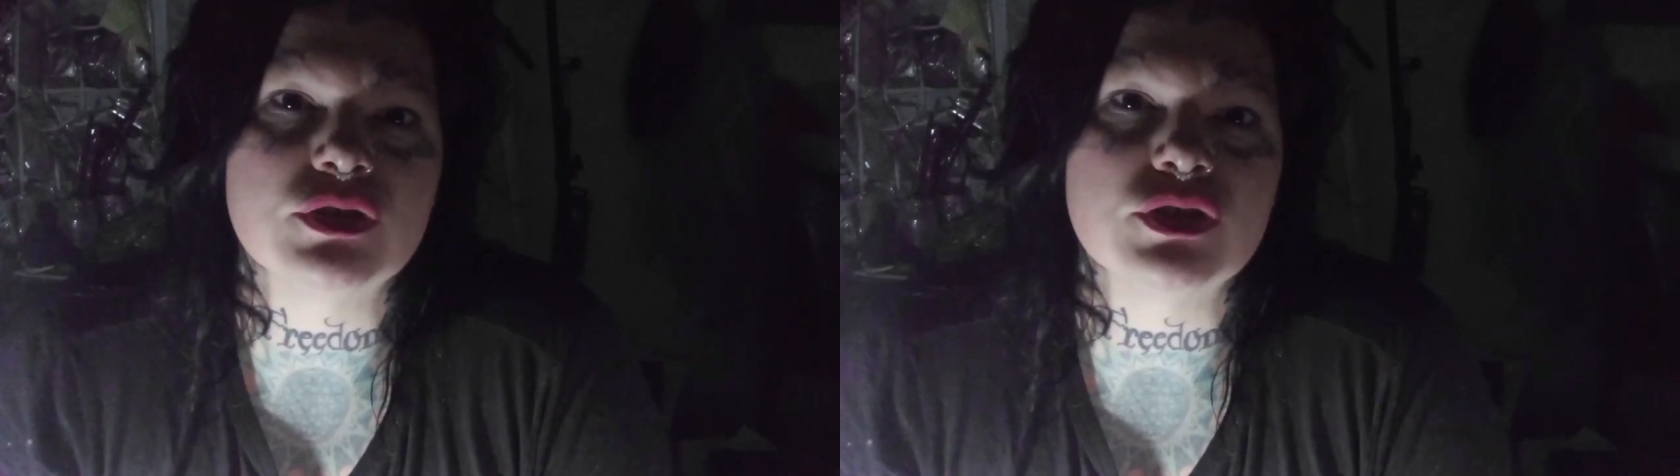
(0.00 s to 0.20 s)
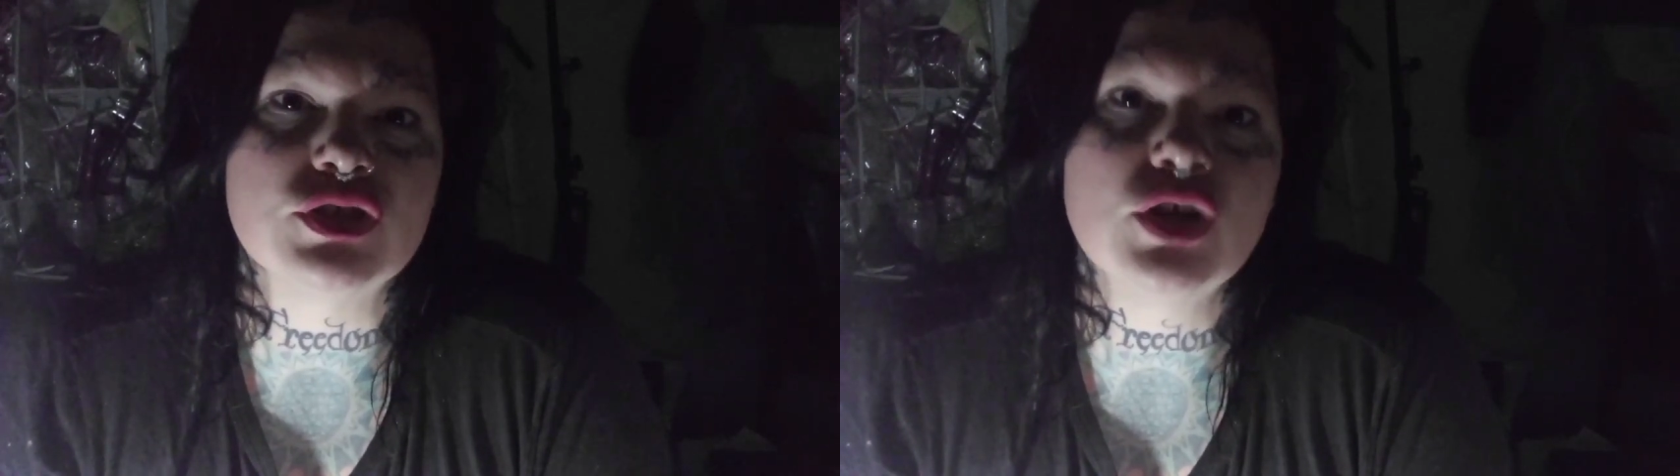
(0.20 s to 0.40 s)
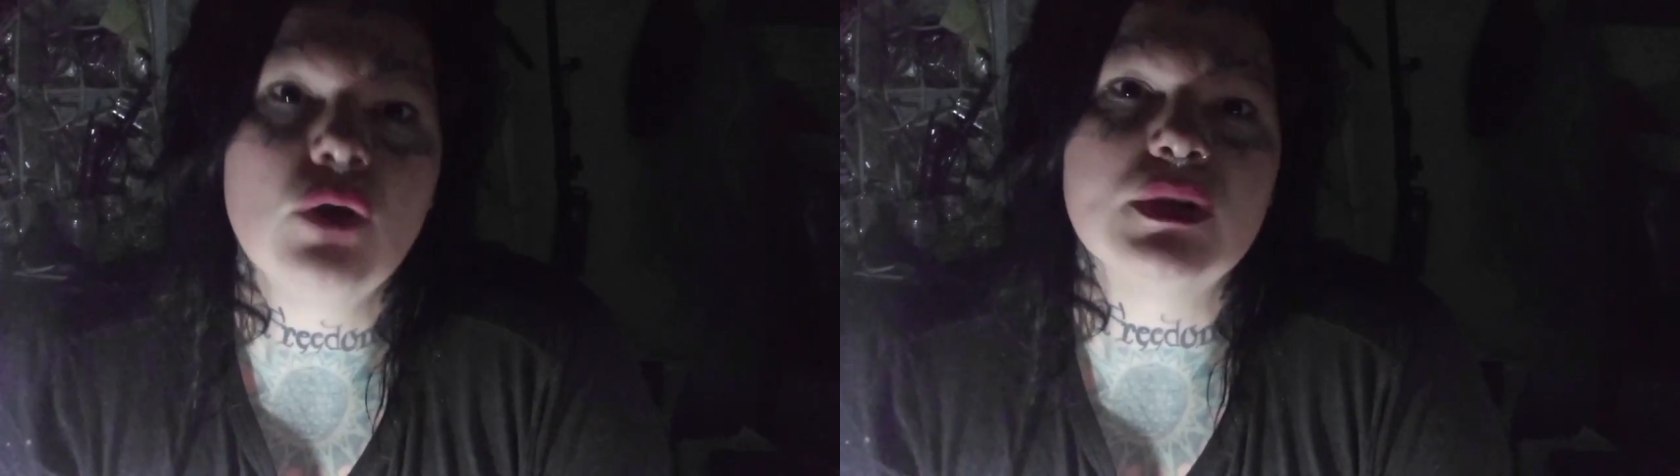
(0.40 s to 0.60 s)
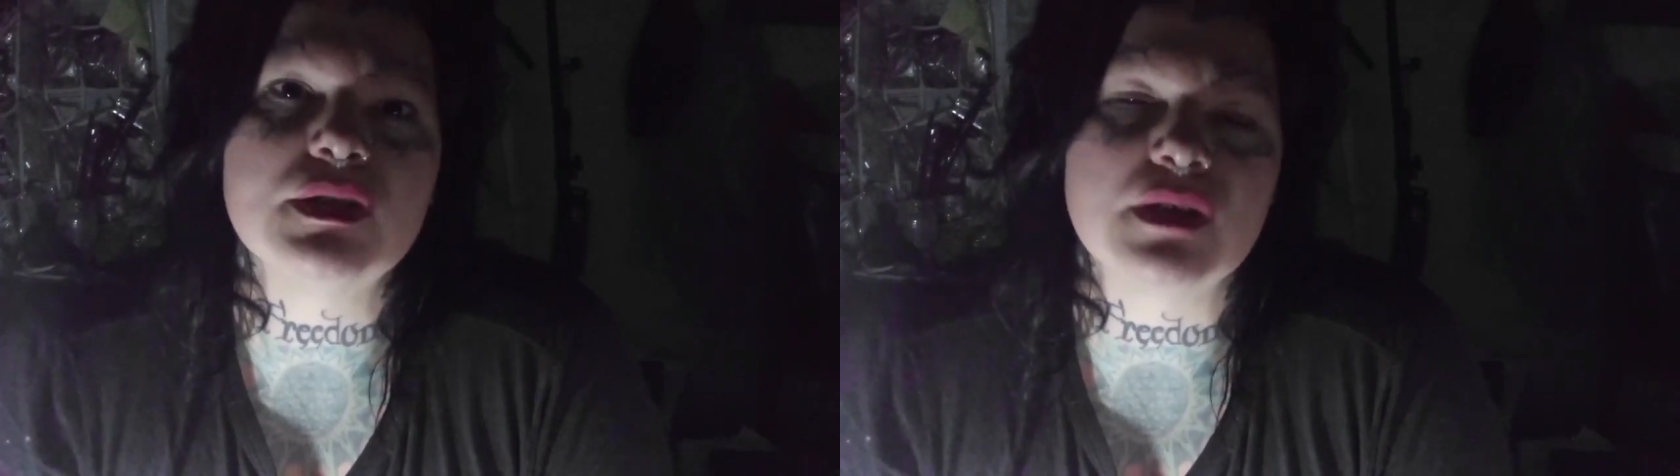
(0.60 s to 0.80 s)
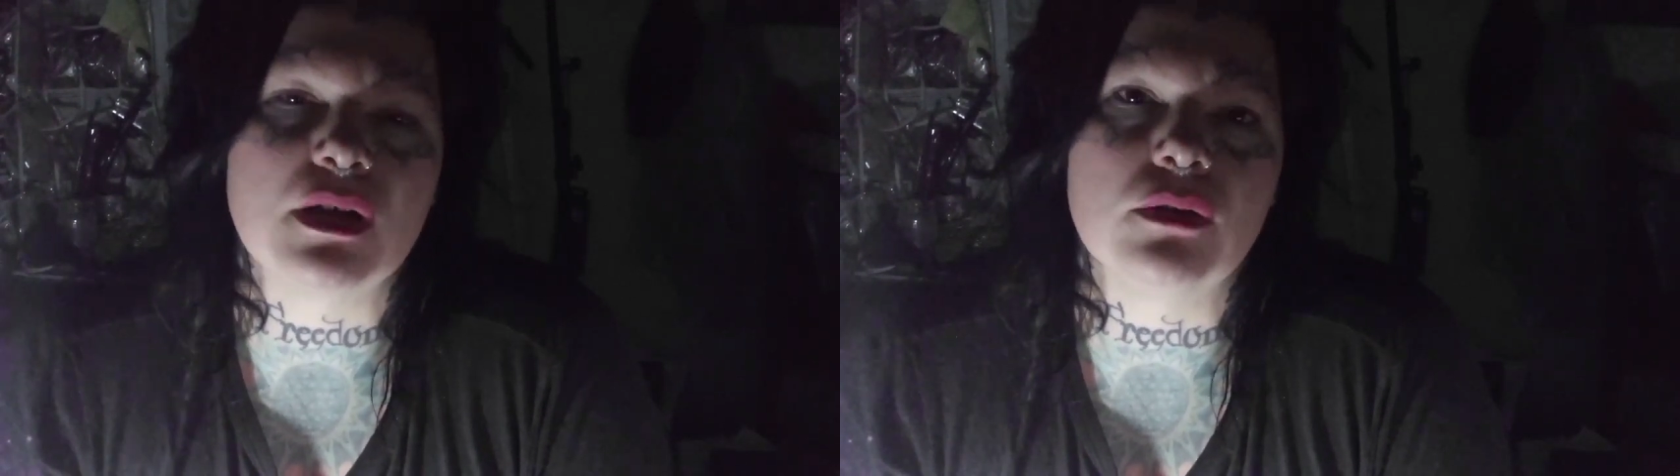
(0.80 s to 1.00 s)
to show
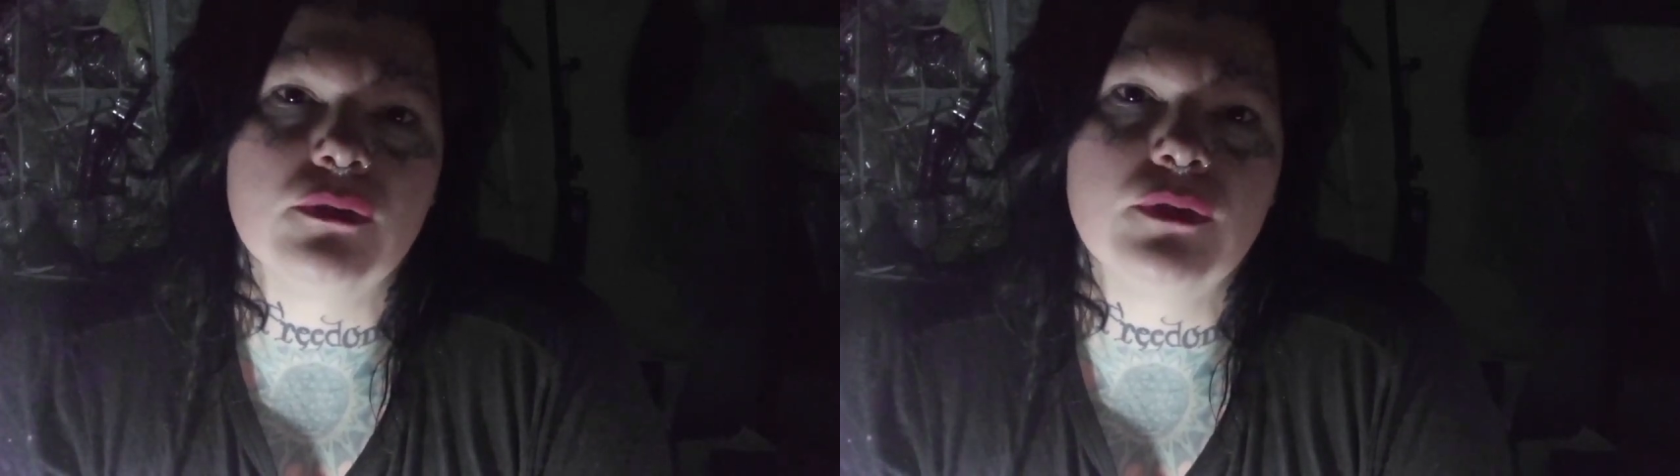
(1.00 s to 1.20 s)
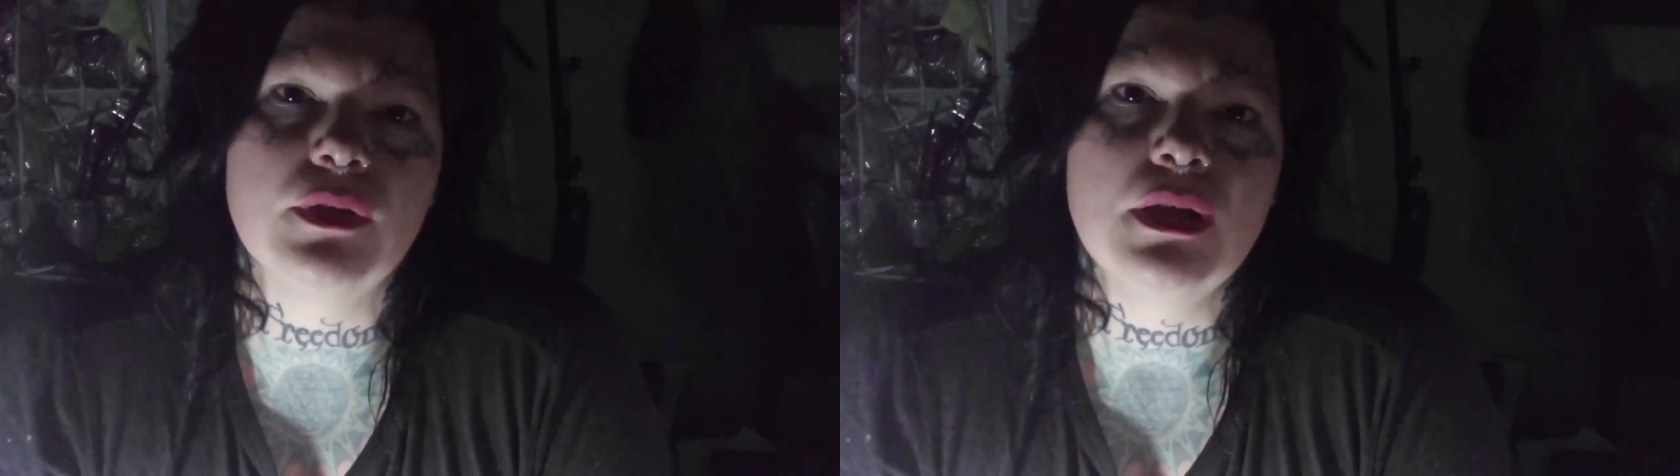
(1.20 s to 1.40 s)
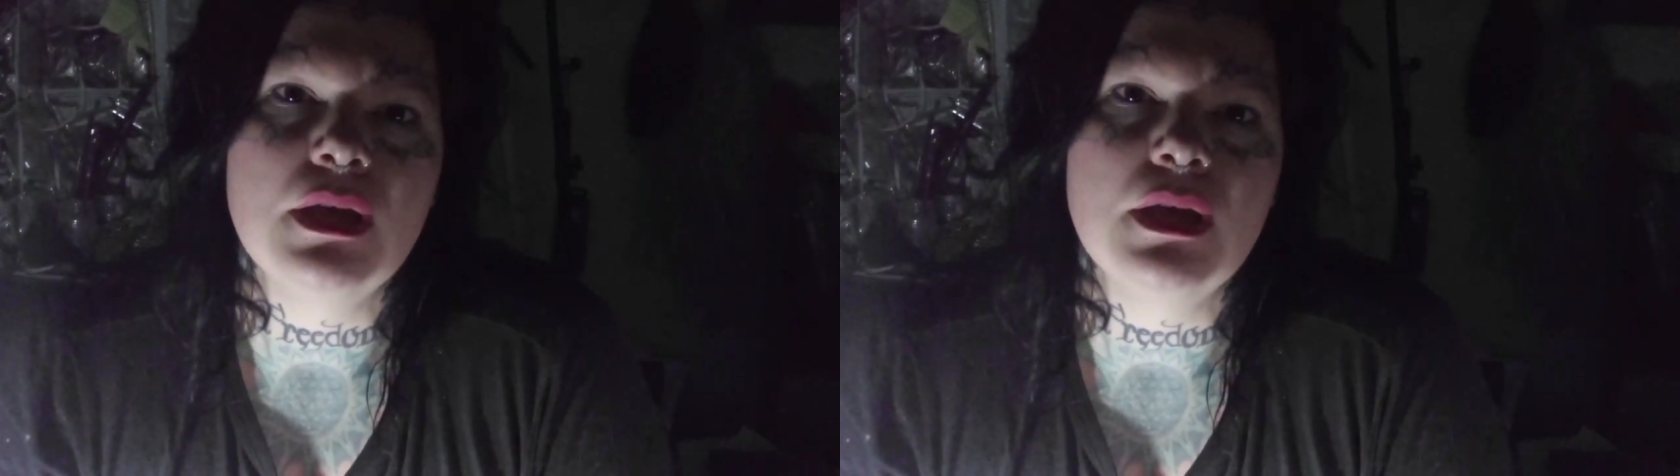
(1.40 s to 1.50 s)
itself,